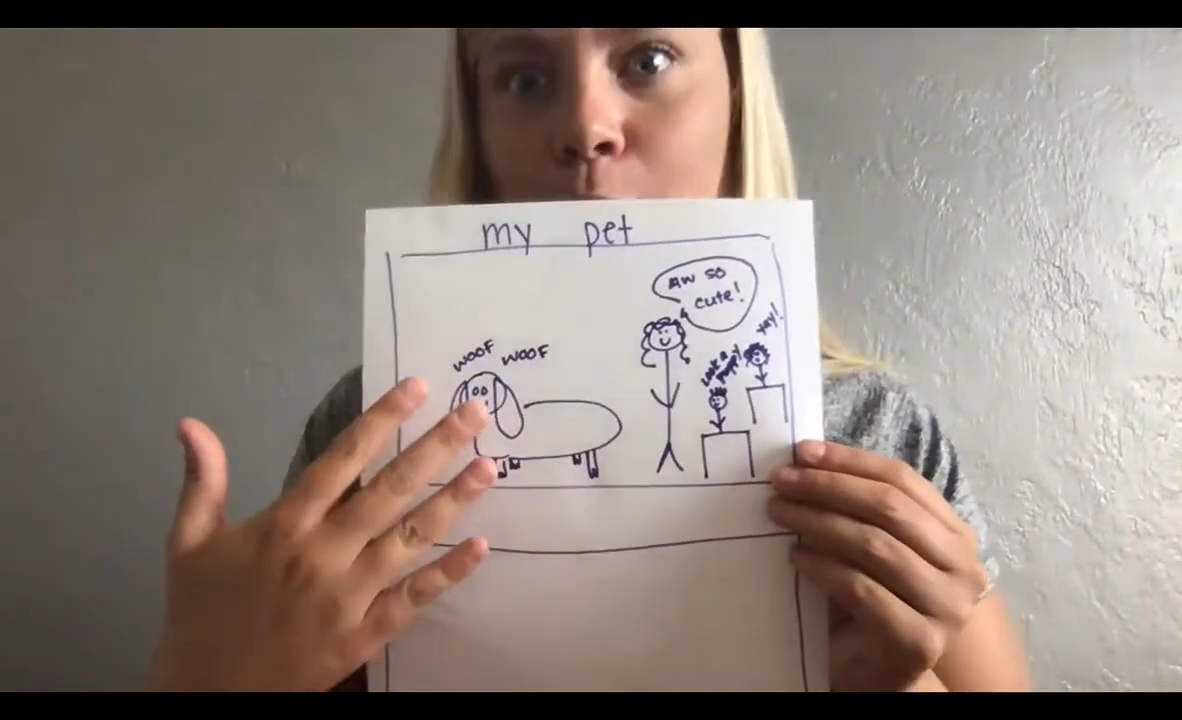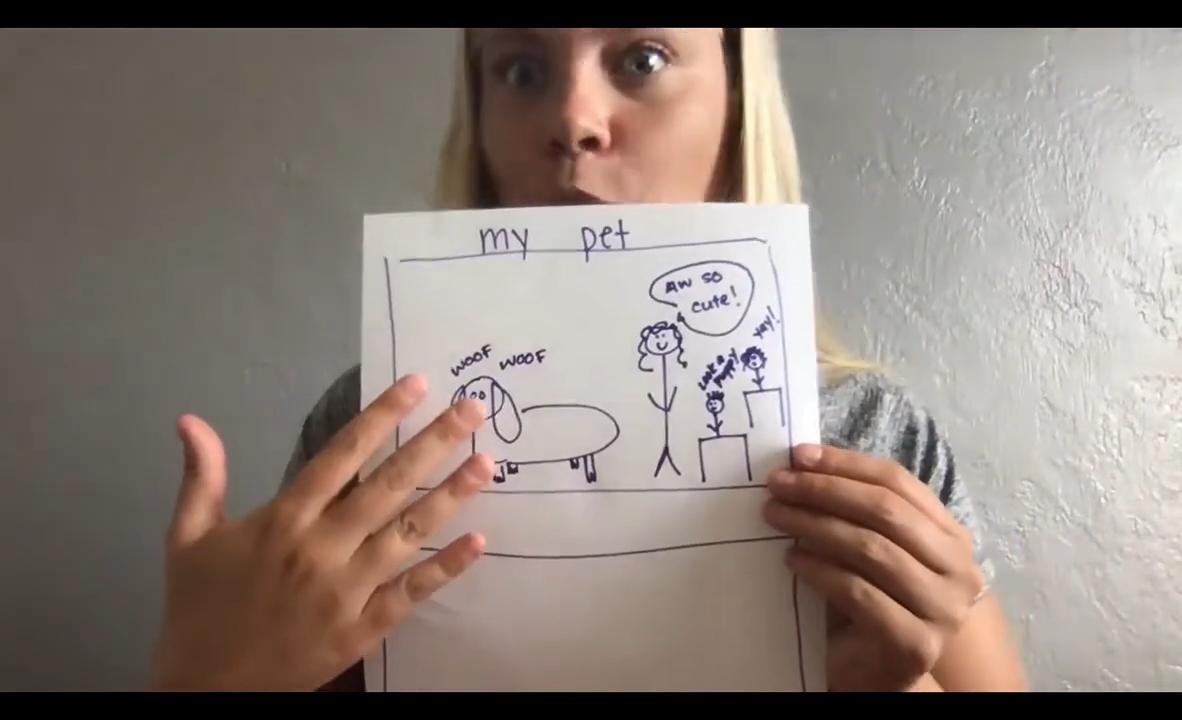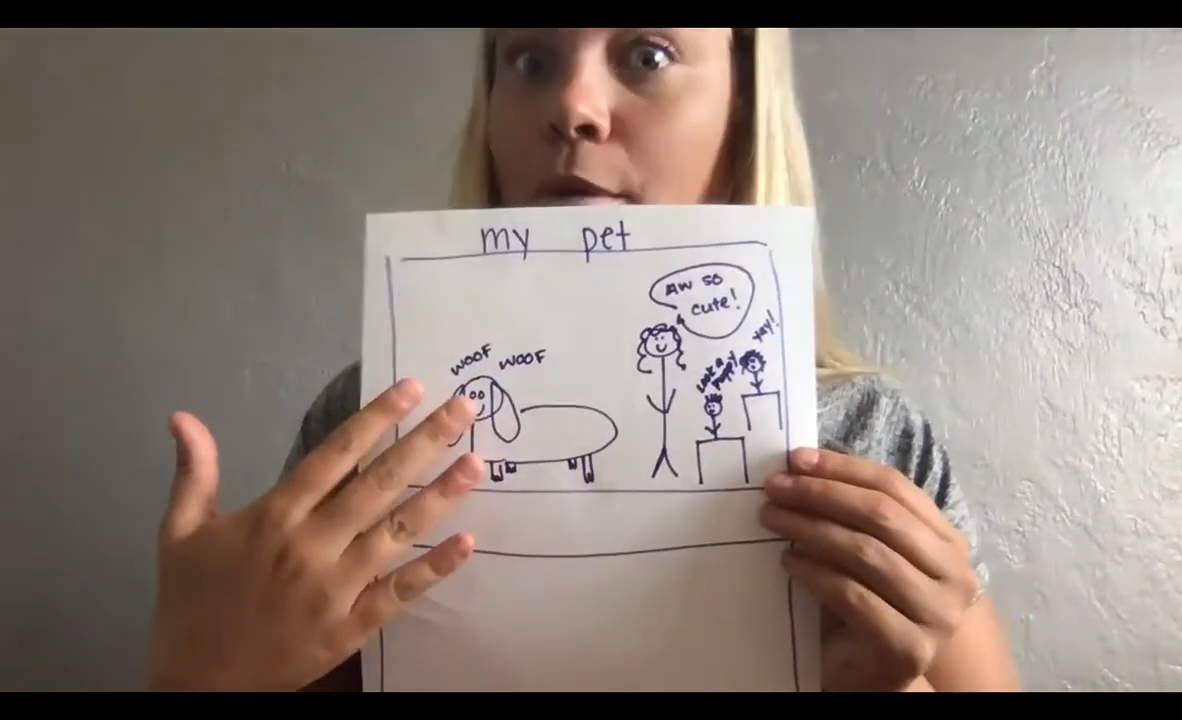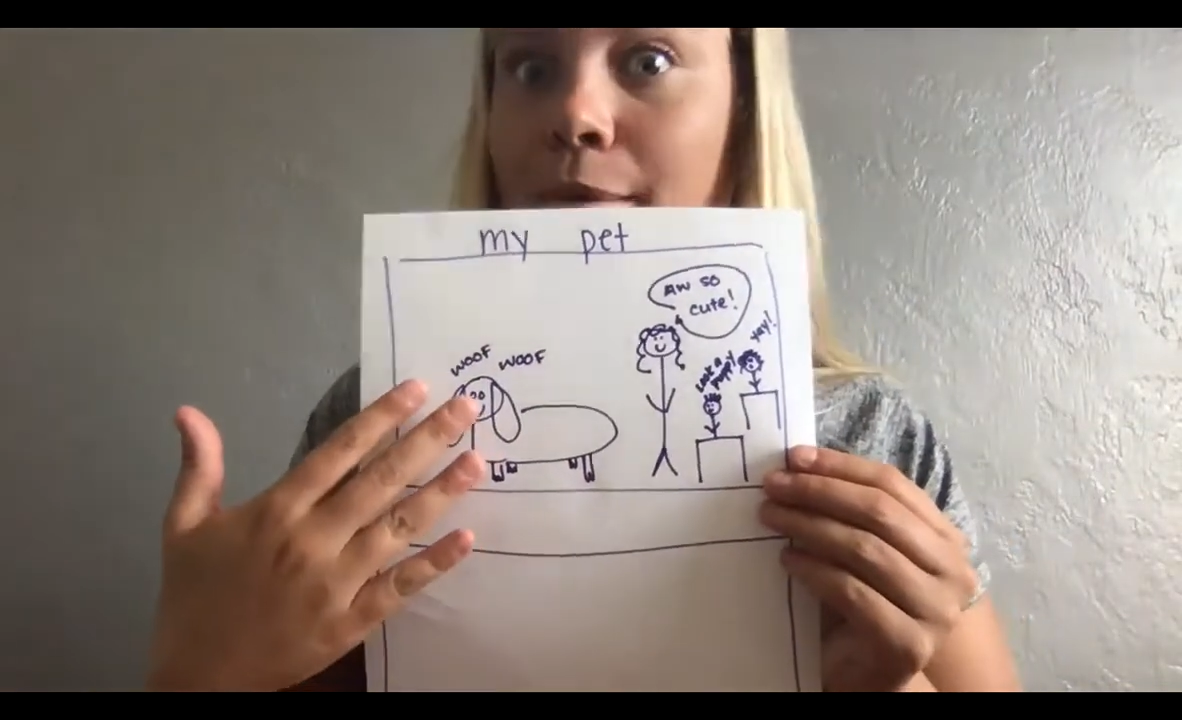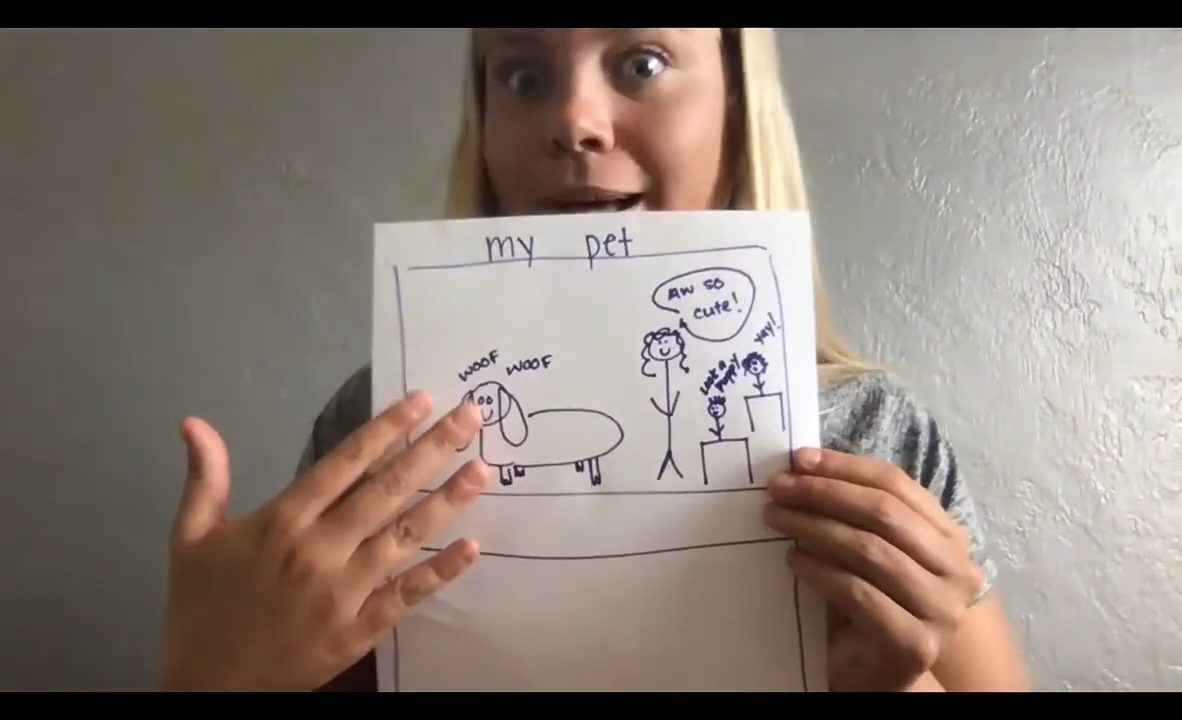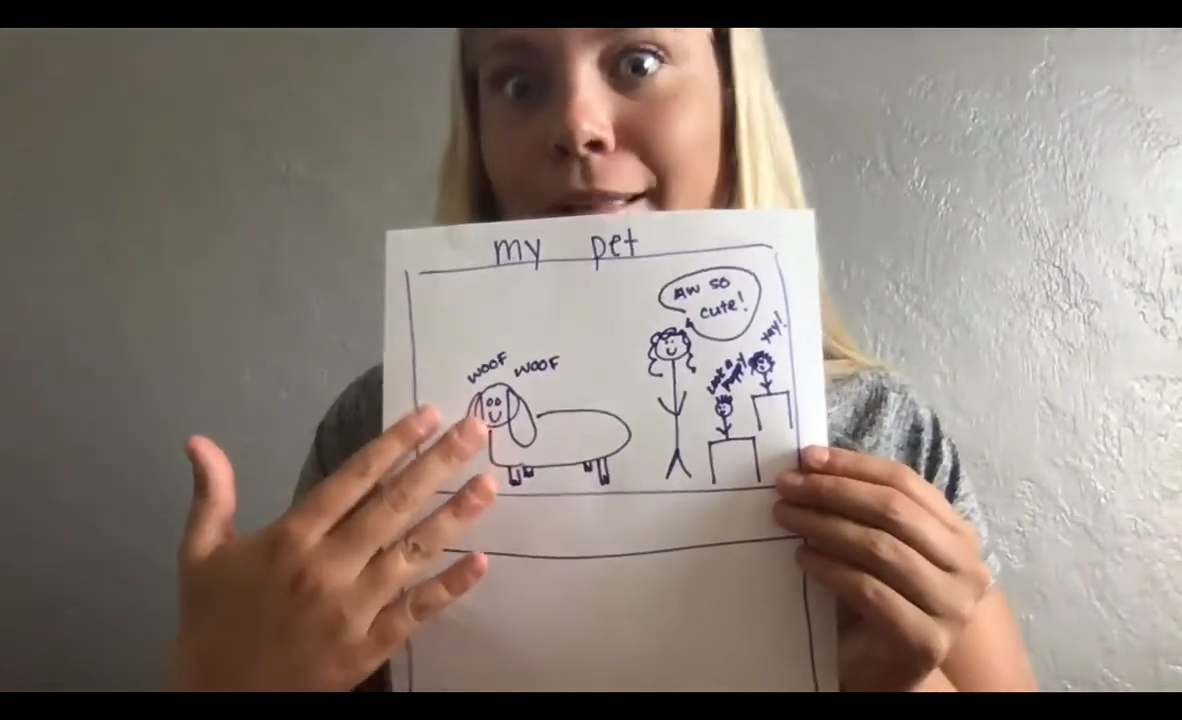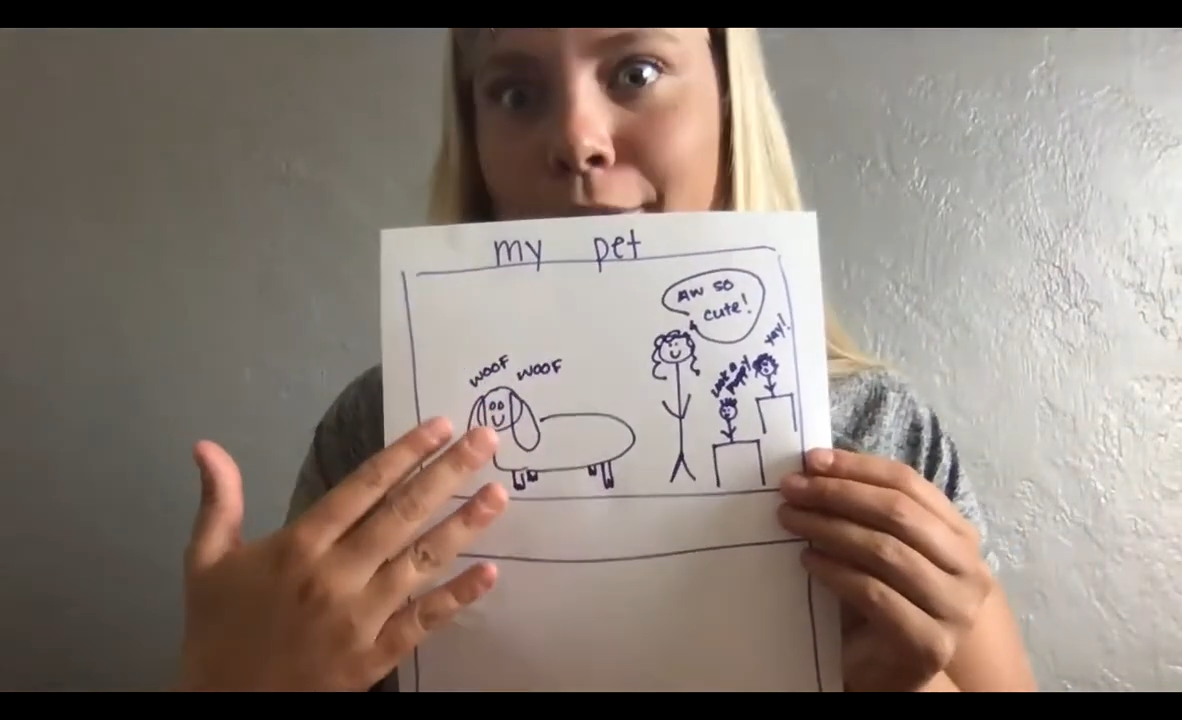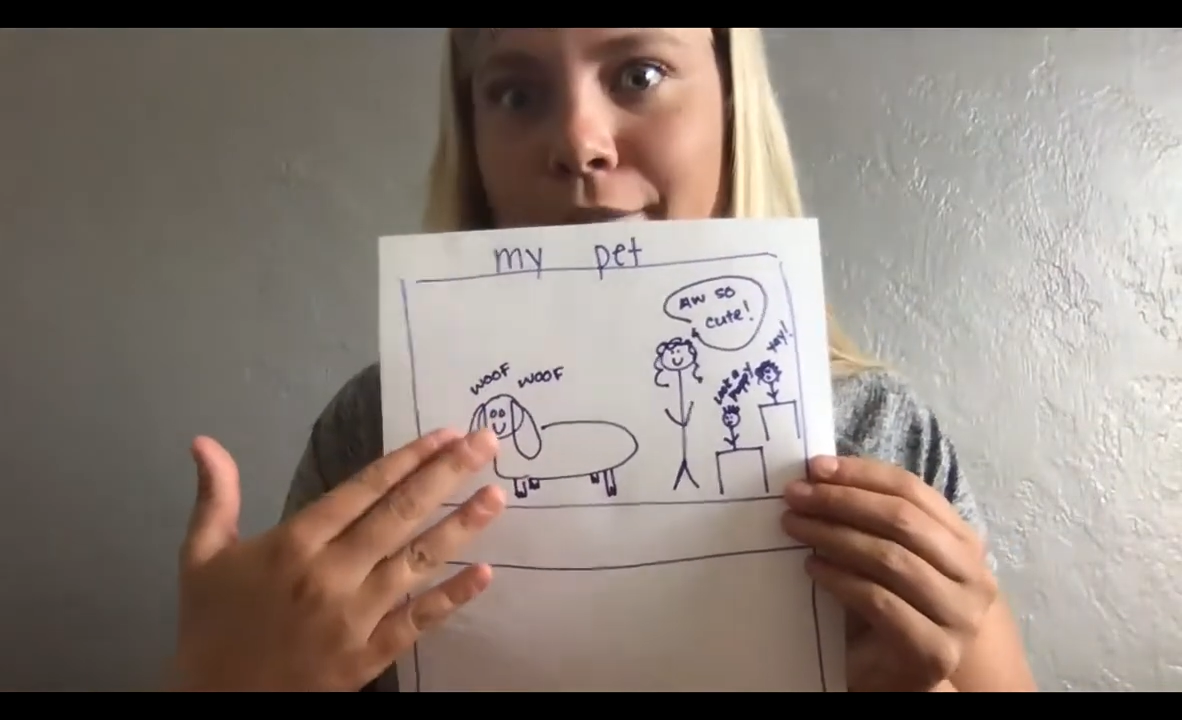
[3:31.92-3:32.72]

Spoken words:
one of my other